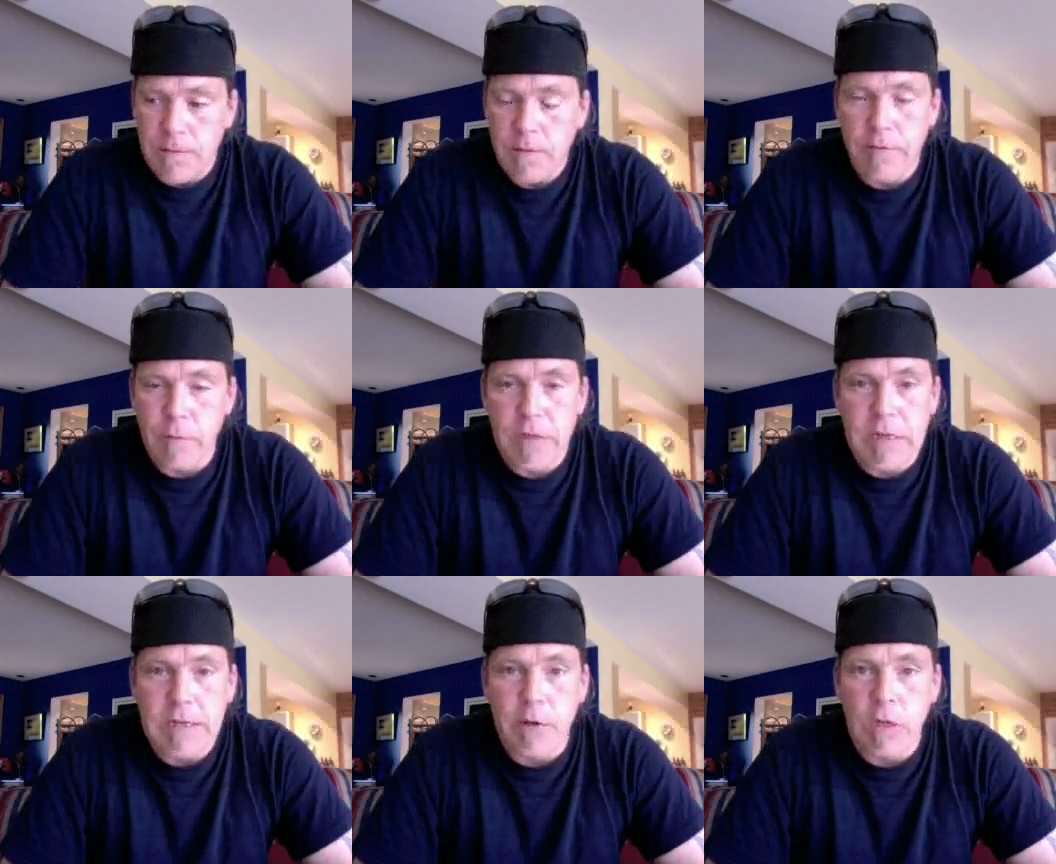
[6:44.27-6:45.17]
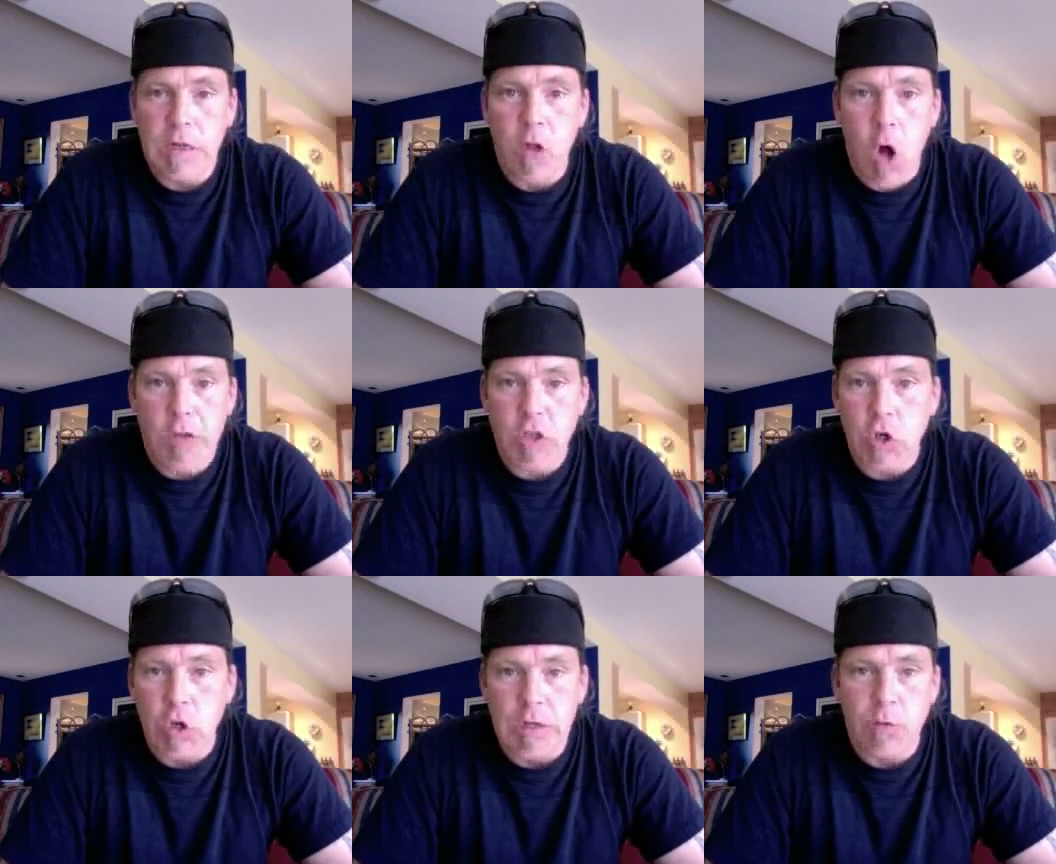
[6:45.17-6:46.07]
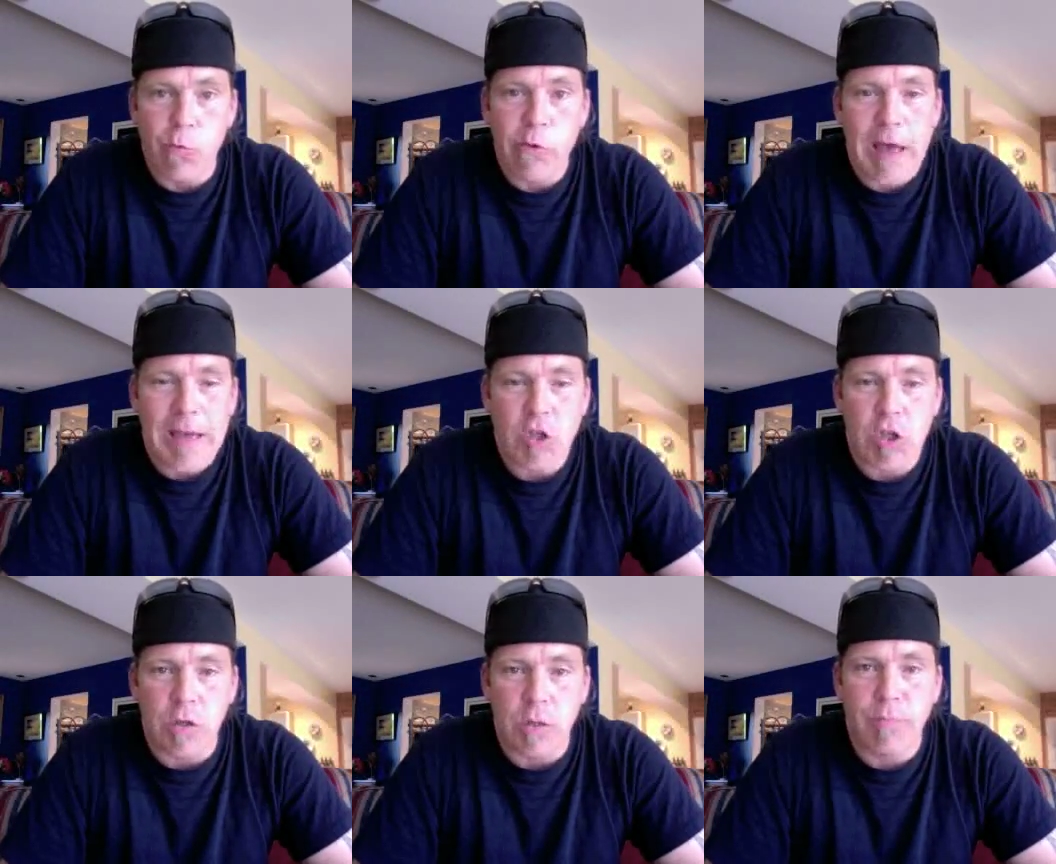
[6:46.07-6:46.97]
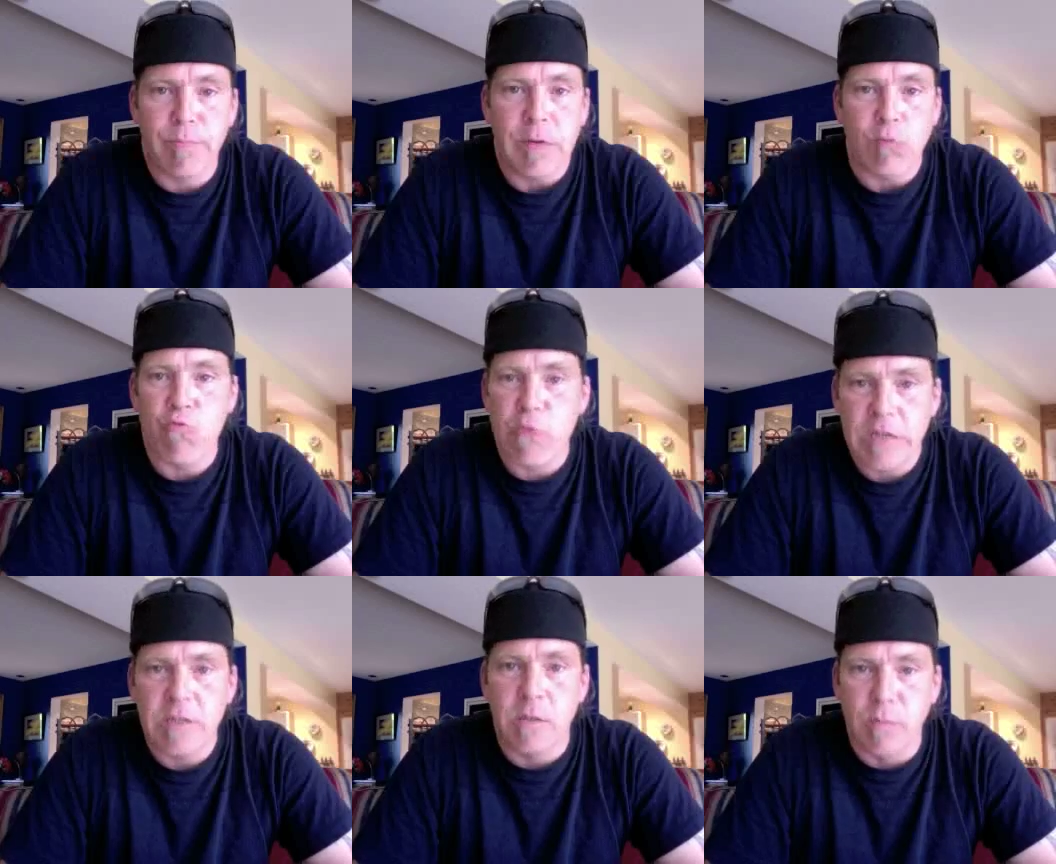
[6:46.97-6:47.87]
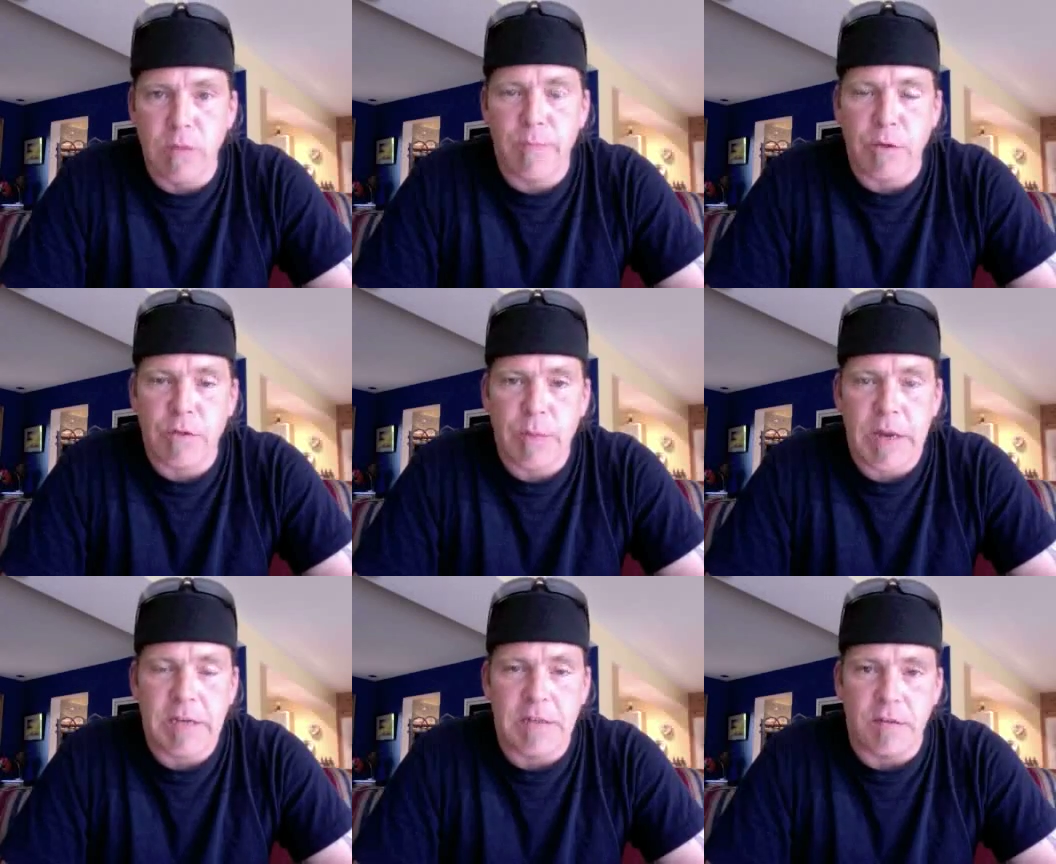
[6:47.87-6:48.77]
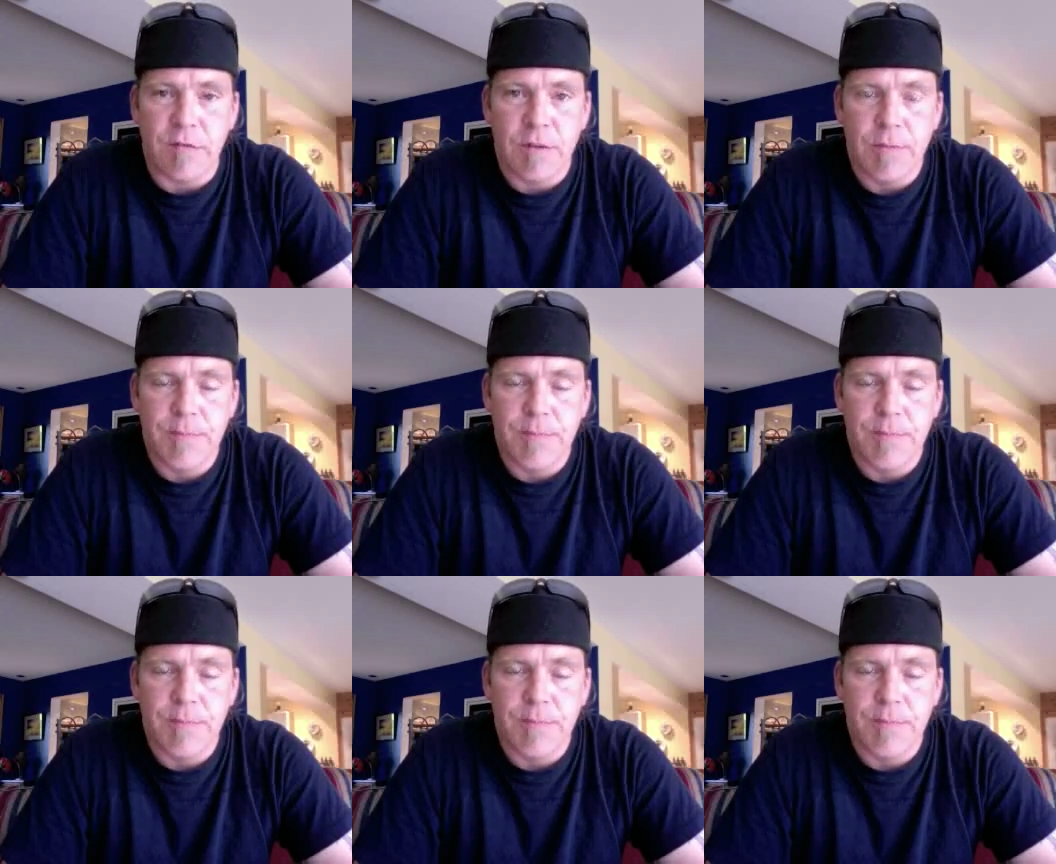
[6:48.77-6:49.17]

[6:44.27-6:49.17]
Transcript: From a clearly logical and rational and reasonable perspective,